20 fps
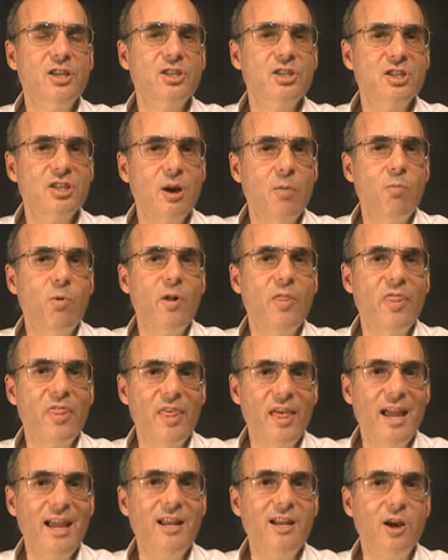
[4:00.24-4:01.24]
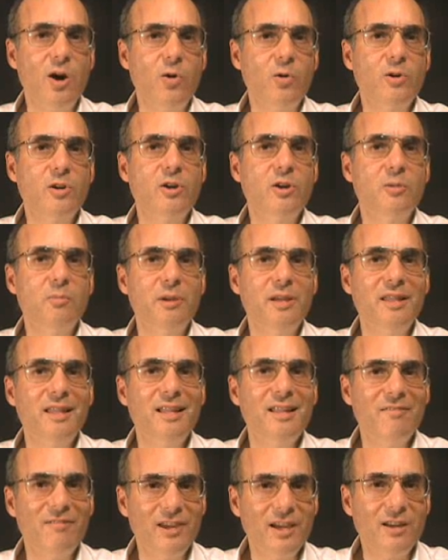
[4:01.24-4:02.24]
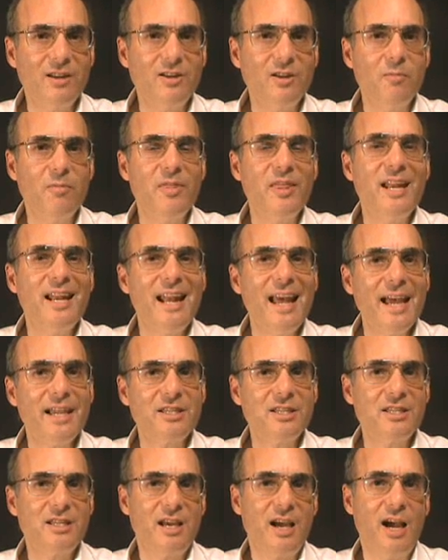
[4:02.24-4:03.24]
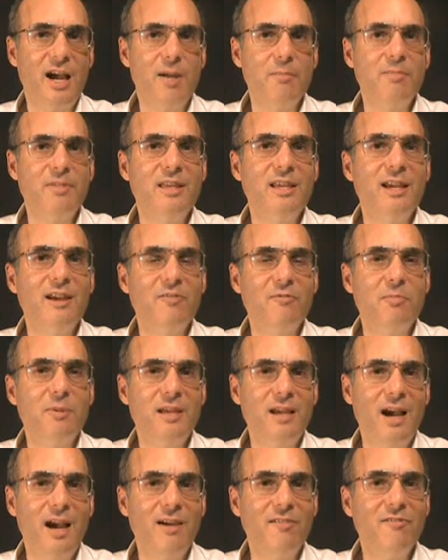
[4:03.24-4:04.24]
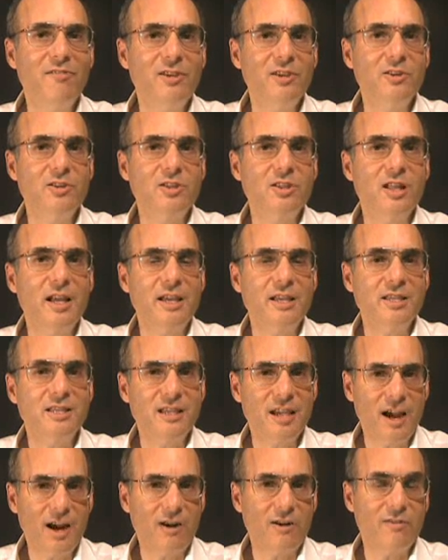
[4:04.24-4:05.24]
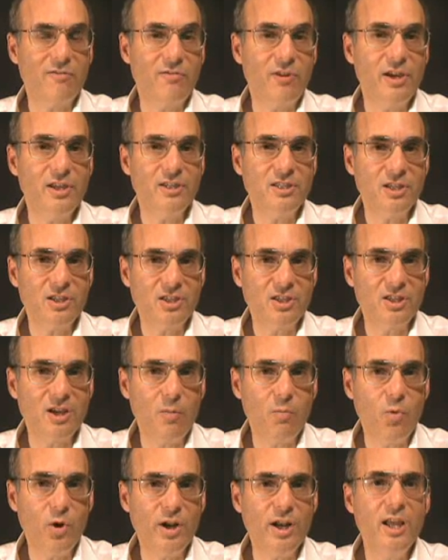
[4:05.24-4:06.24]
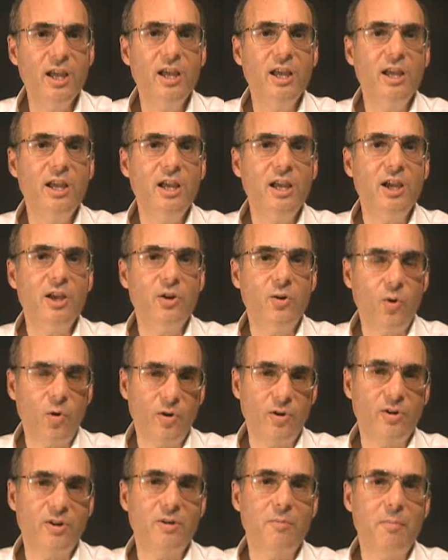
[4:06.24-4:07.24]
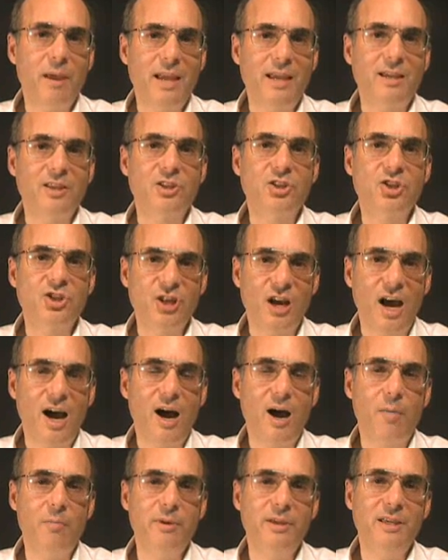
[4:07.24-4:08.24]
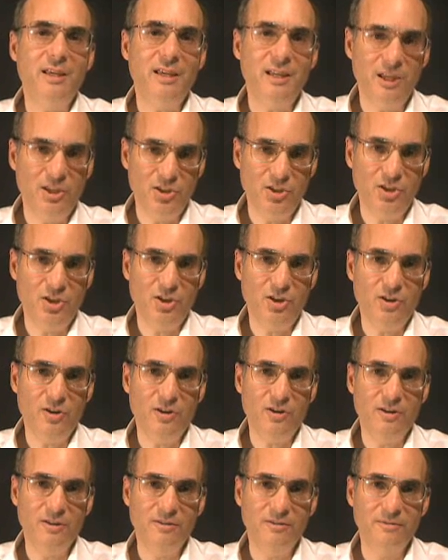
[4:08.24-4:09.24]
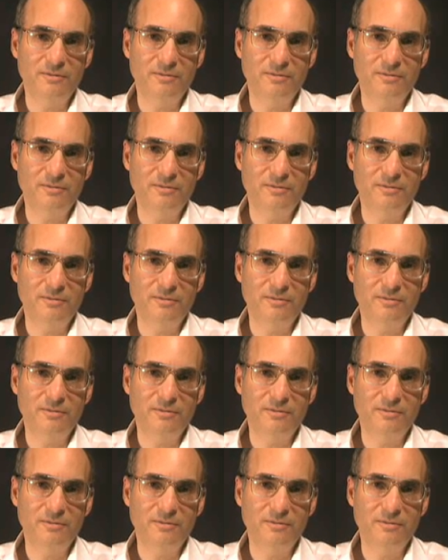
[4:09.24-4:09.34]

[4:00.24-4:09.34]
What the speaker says: someone they know could be the victim the next time the FBI feels like sacrificing someone in order to make its job easier.